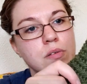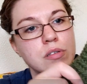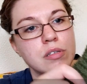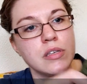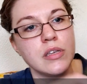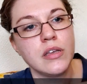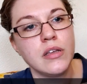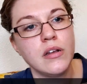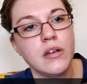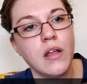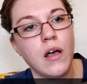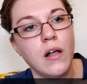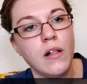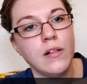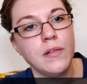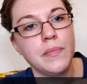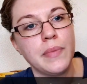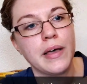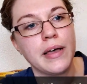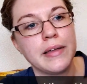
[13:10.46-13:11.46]
using
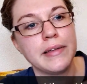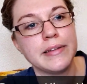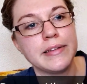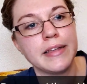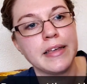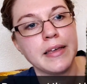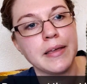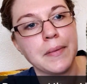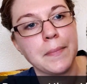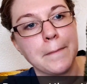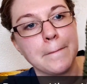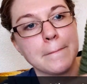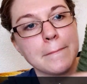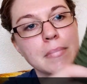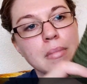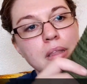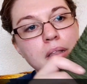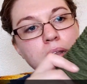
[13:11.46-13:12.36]
nalbinding.